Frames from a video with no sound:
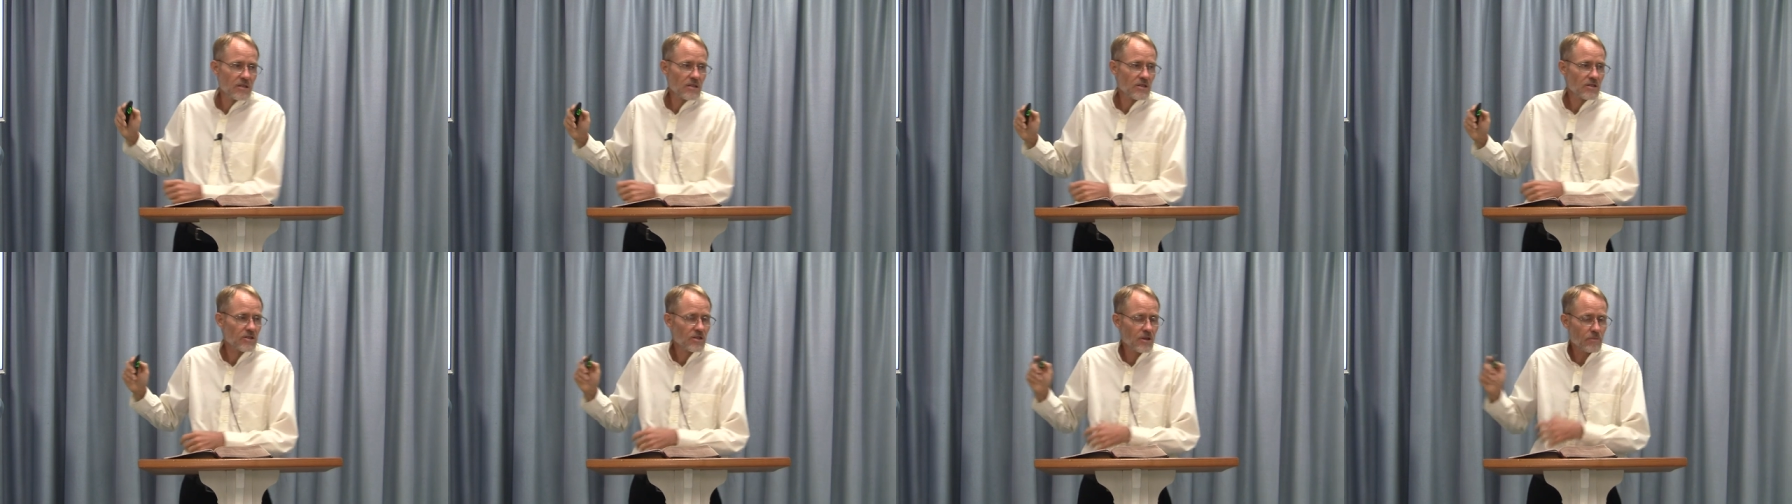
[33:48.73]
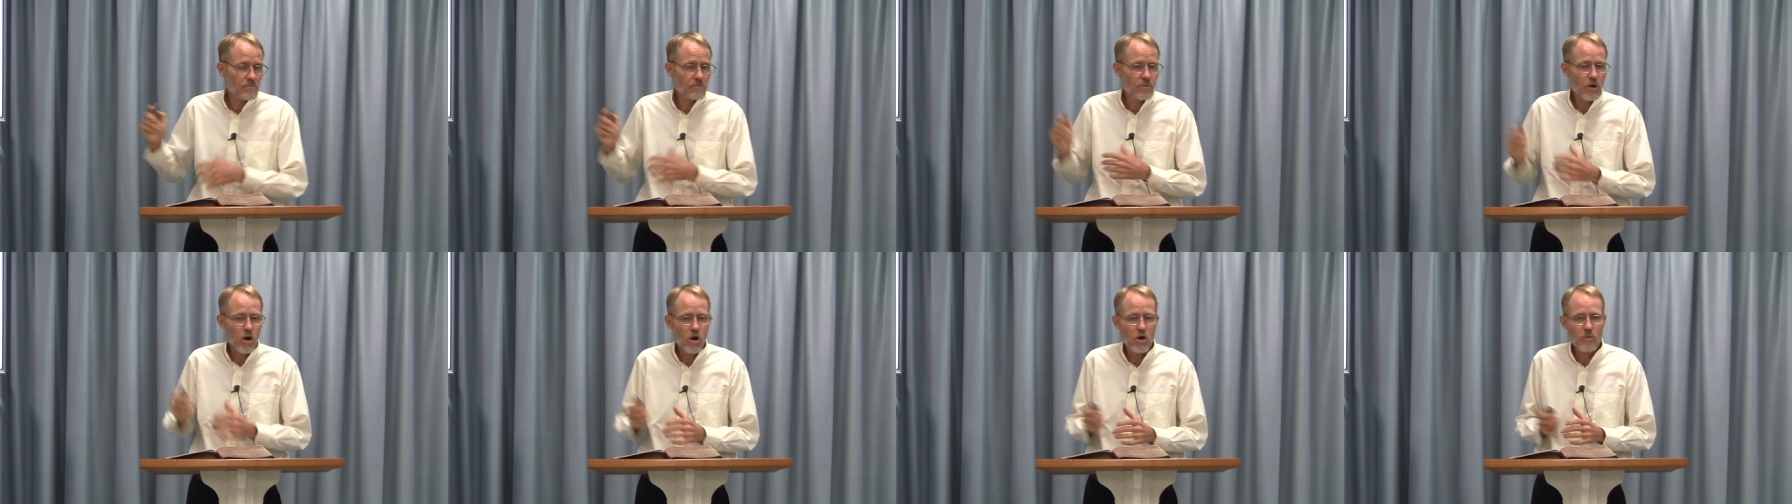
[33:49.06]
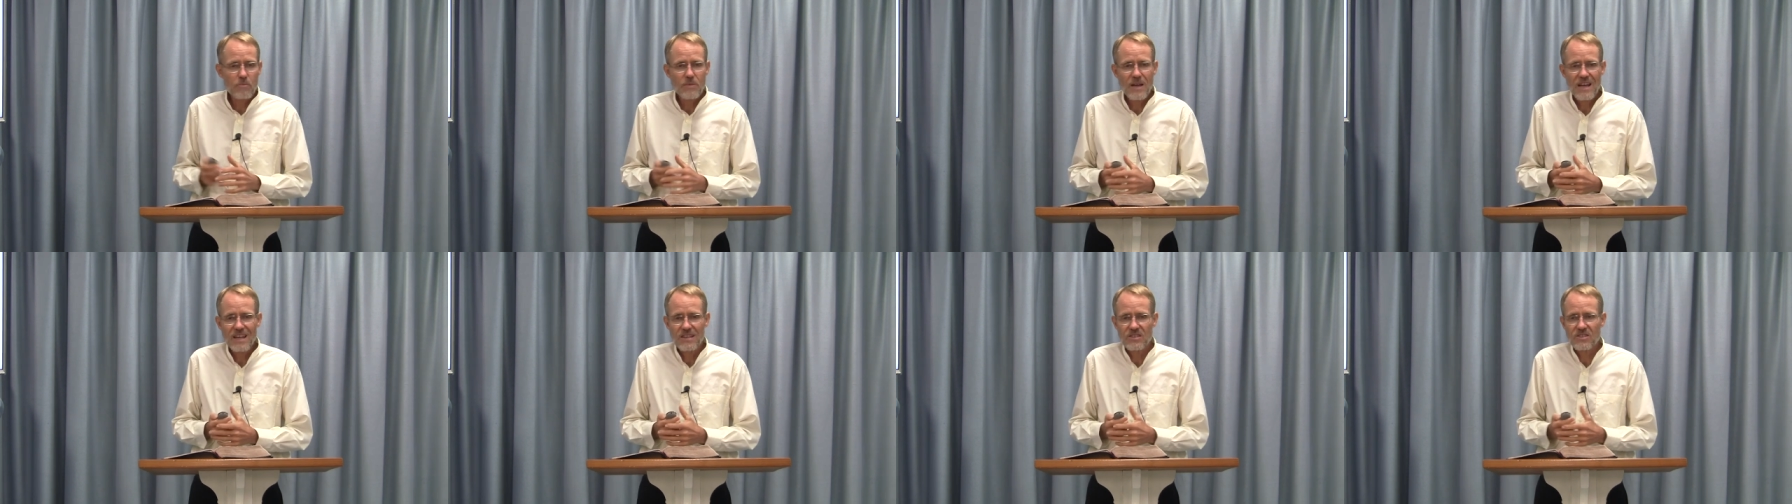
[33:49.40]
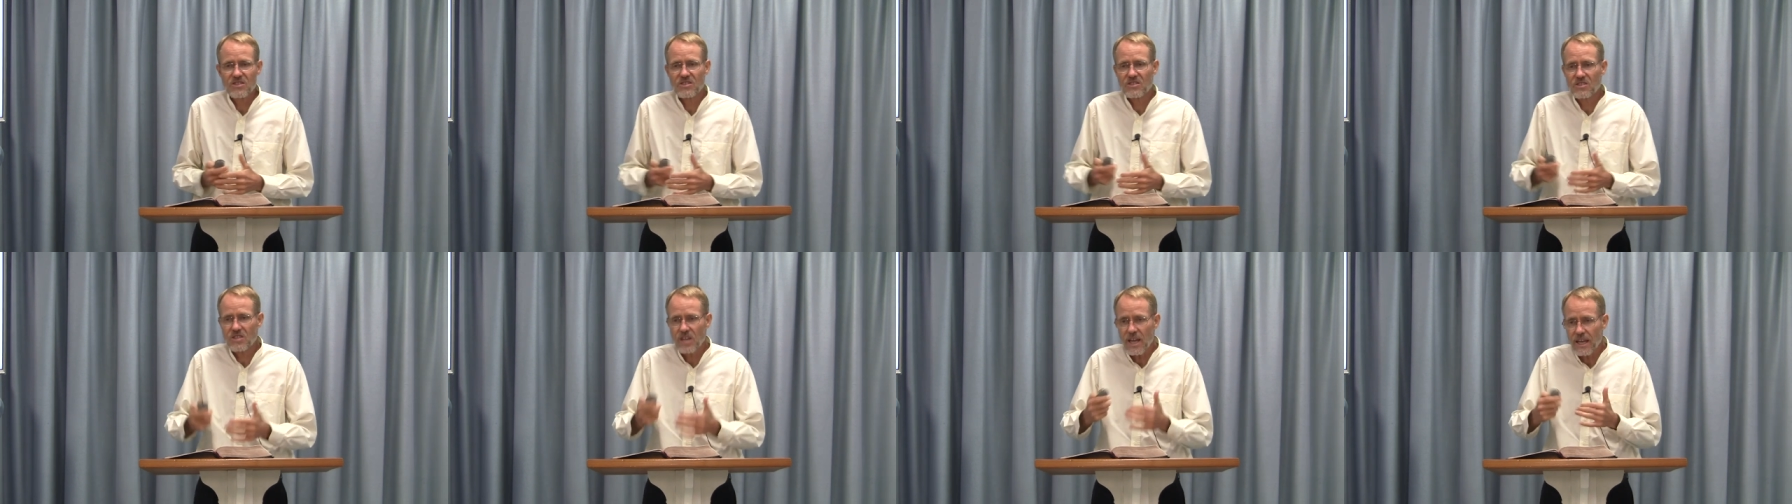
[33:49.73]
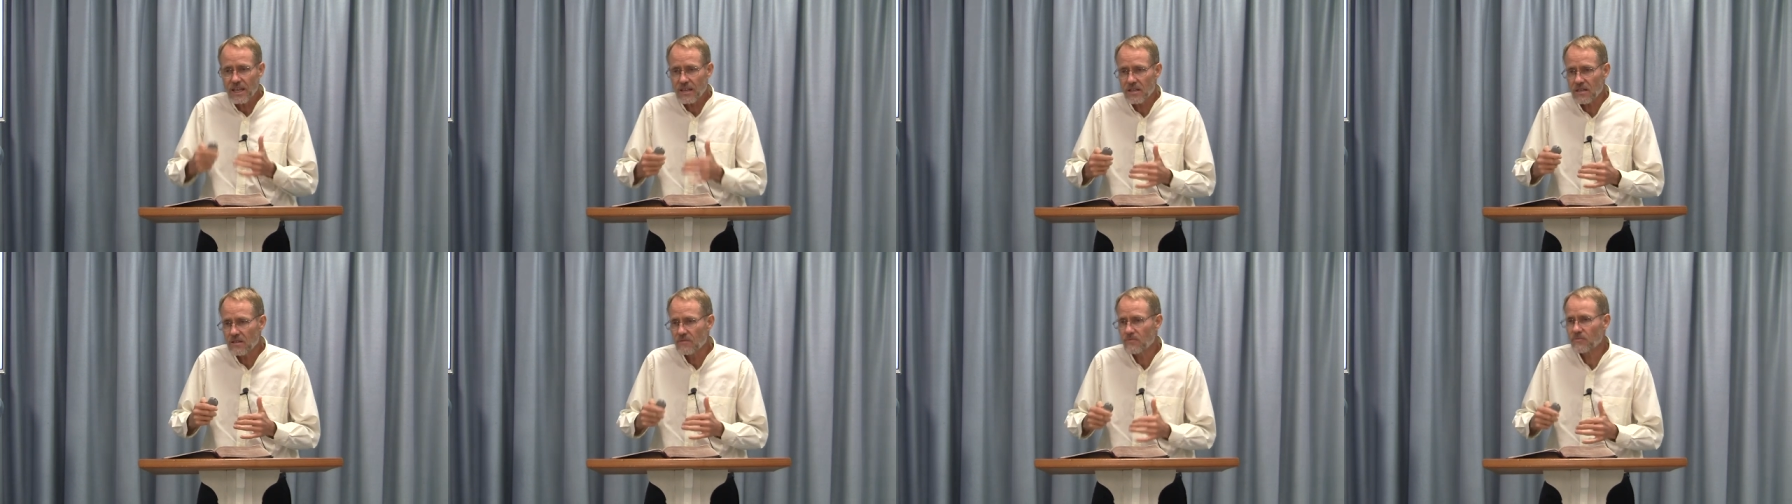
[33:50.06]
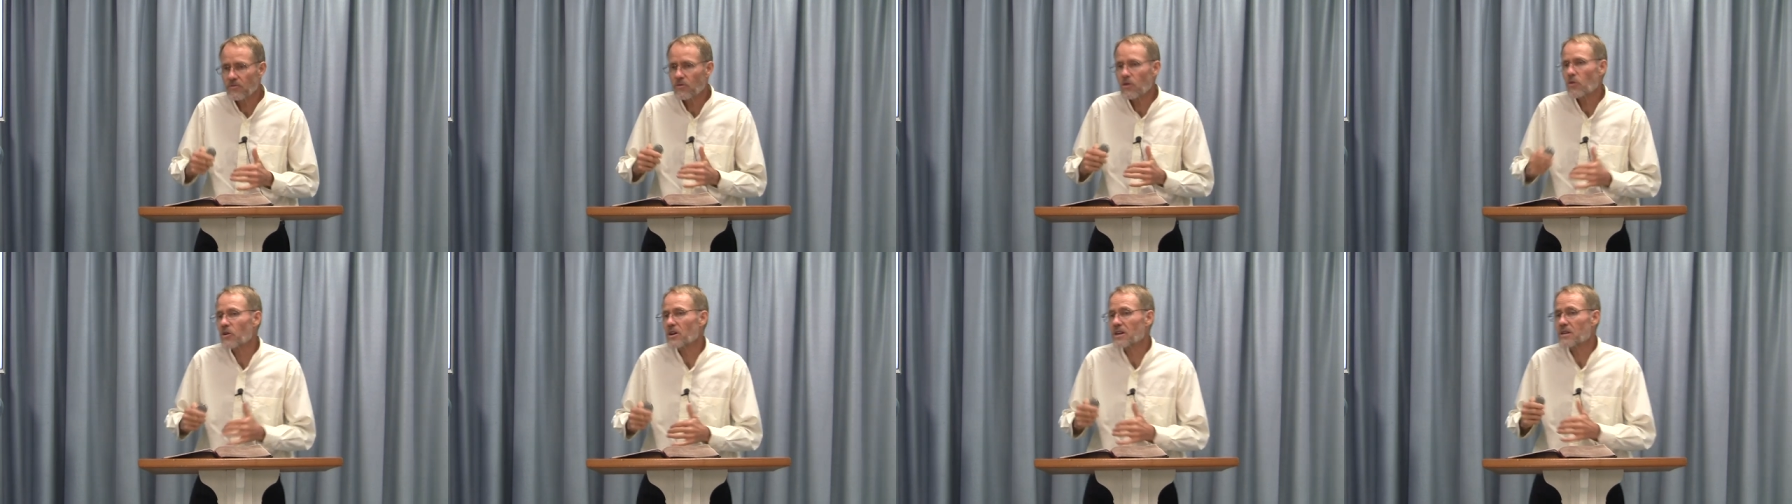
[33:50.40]
the Pope has taken
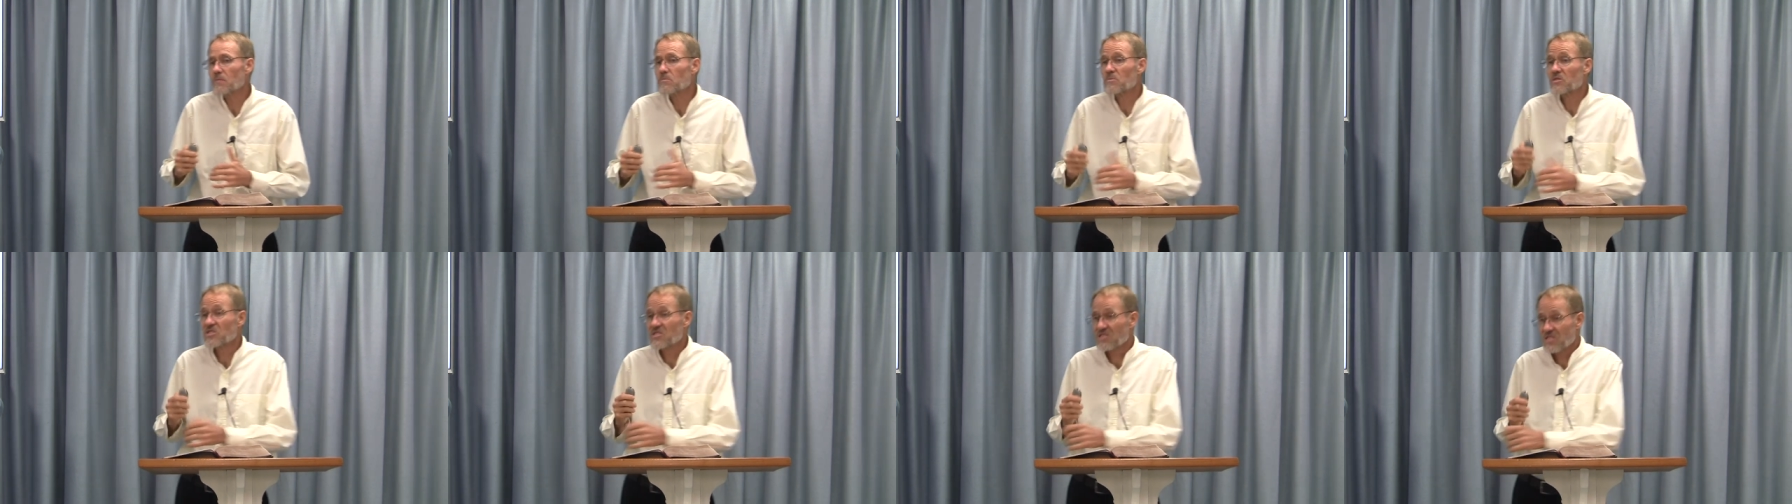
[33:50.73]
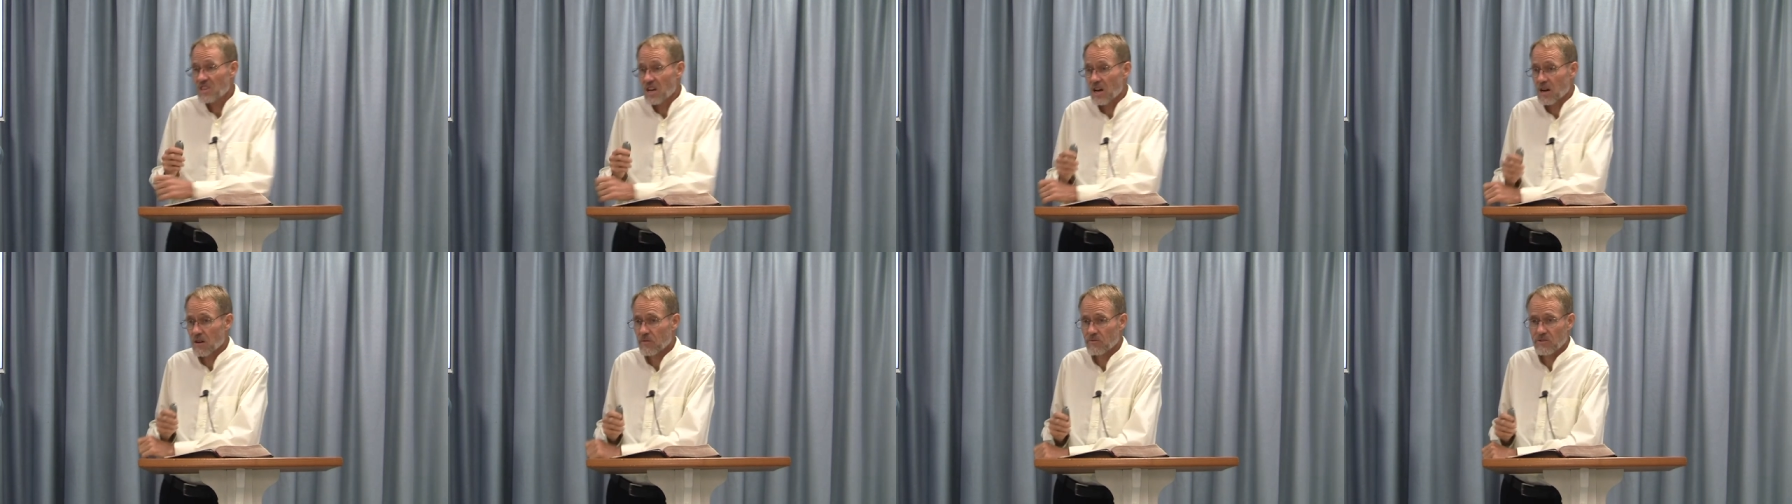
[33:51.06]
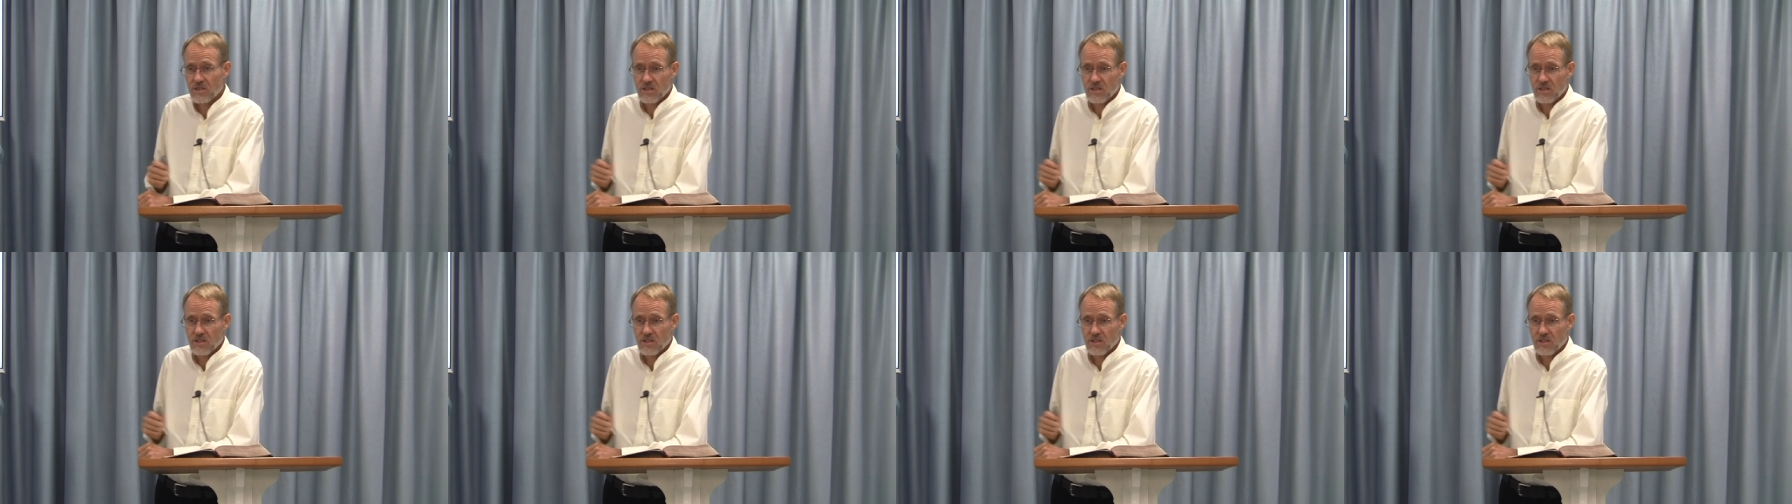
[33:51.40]
for himself.